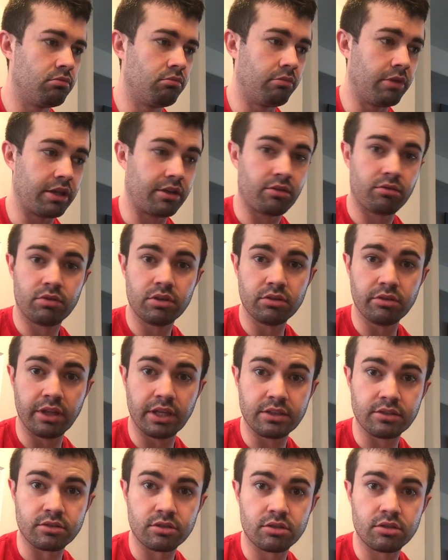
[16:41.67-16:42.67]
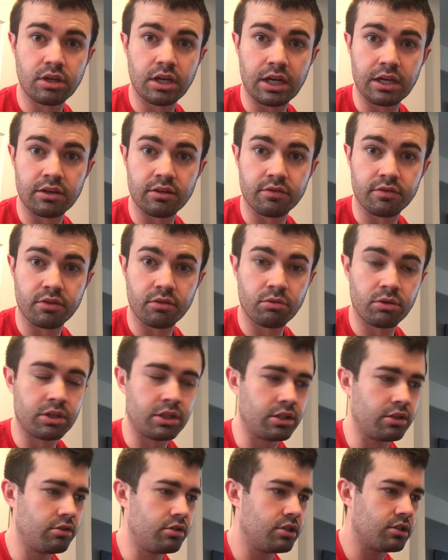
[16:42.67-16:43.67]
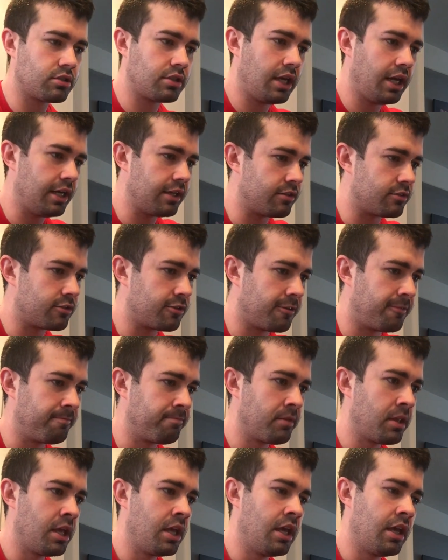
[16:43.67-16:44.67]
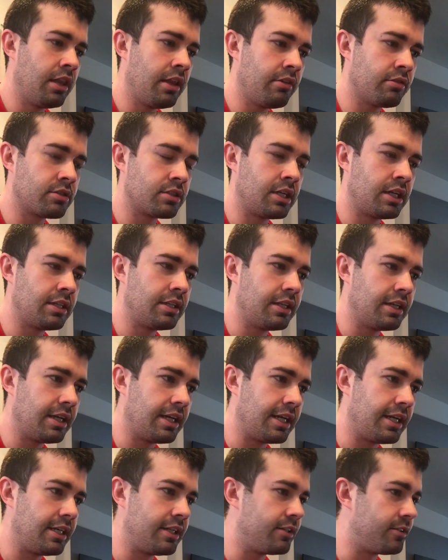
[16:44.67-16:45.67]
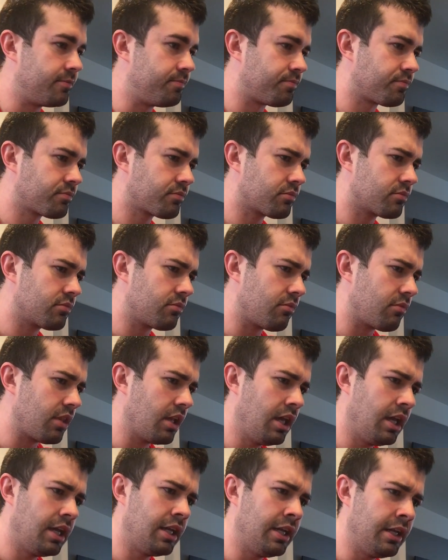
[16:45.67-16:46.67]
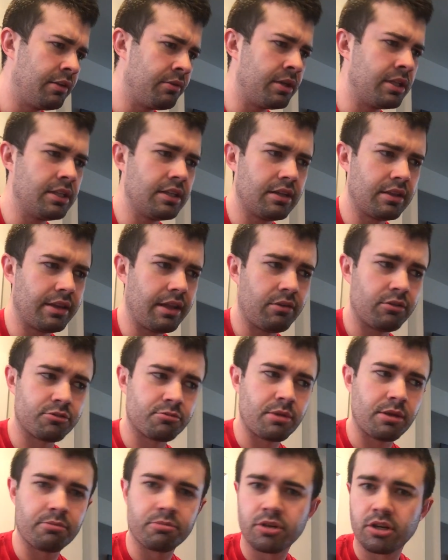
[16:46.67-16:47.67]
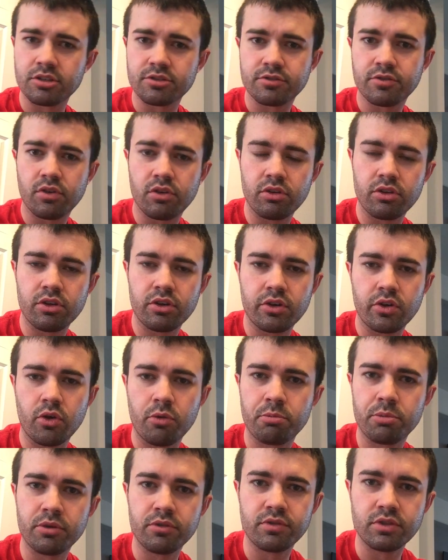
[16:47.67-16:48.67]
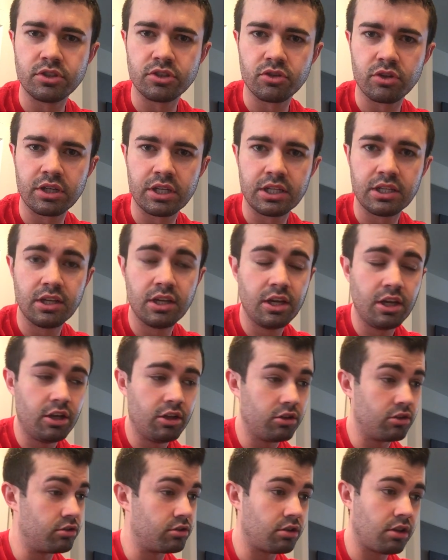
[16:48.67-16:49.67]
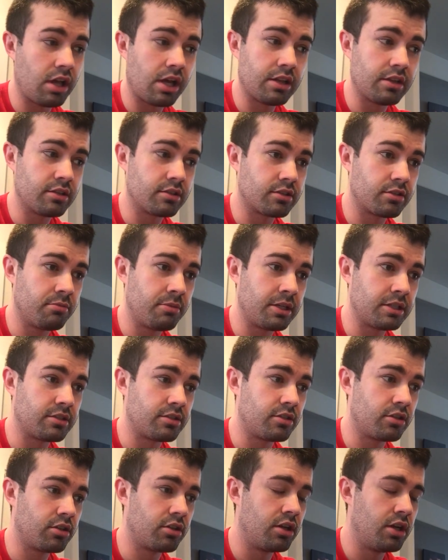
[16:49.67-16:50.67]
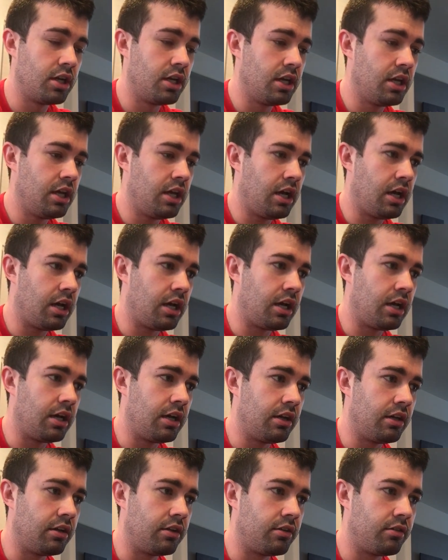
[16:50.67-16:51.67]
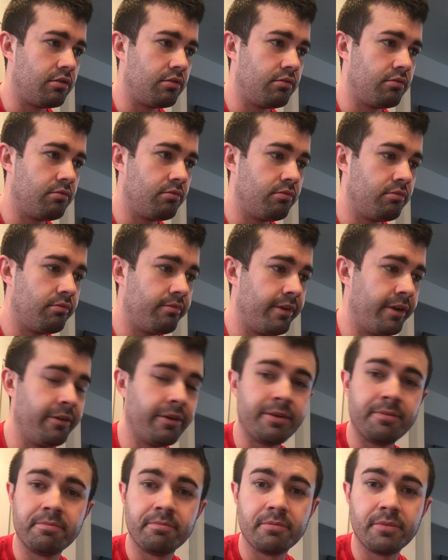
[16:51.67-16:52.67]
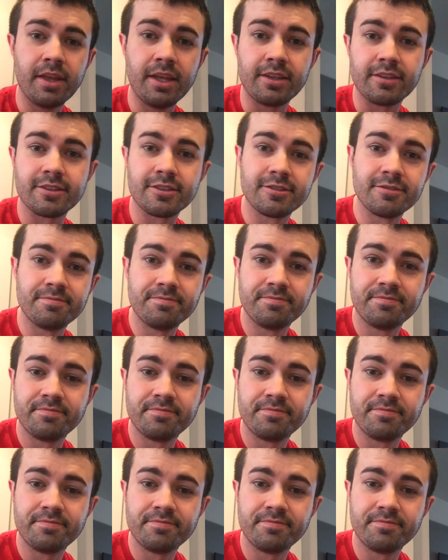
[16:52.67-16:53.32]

make a real denture out of the one that you just had. So that was an idea I had. And anyway, that was my Prosfolio. I hope you've enjoyed it. Learned a lot this semester. Anyway, thanks.